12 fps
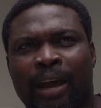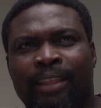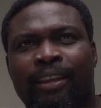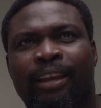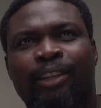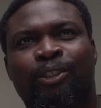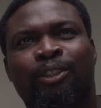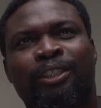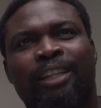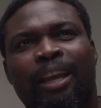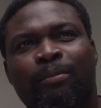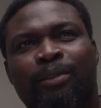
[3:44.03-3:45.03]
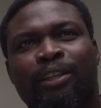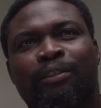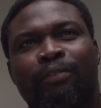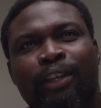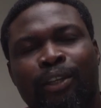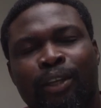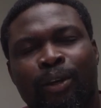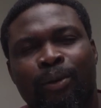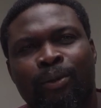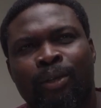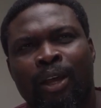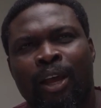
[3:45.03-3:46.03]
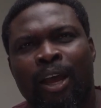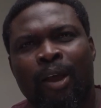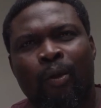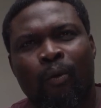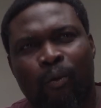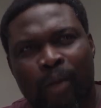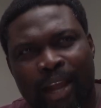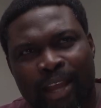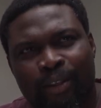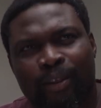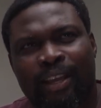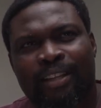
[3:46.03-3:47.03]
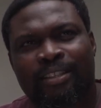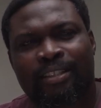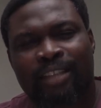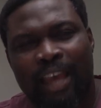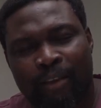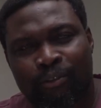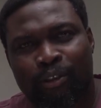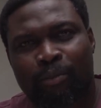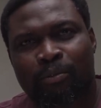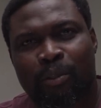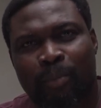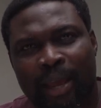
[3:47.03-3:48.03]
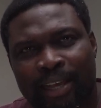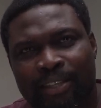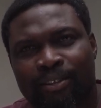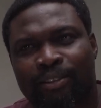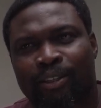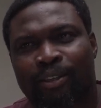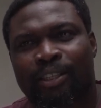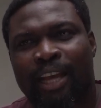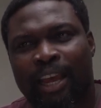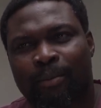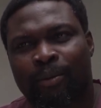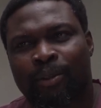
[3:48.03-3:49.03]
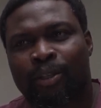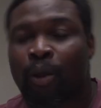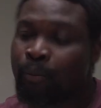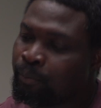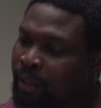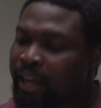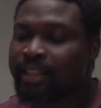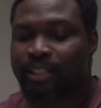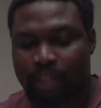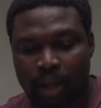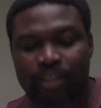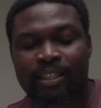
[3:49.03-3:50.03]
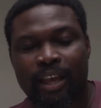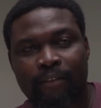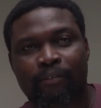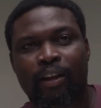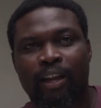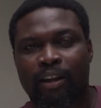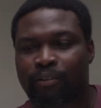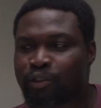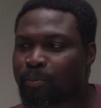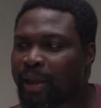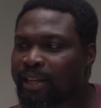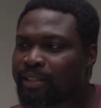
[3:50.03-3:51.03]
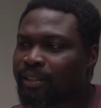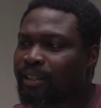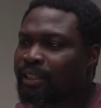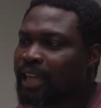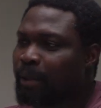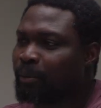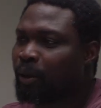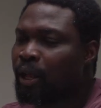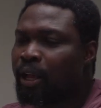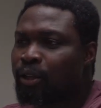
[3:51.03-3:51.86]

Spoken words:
I think I should name this video where you can save some space on your table. So it does save a lot of space on the table.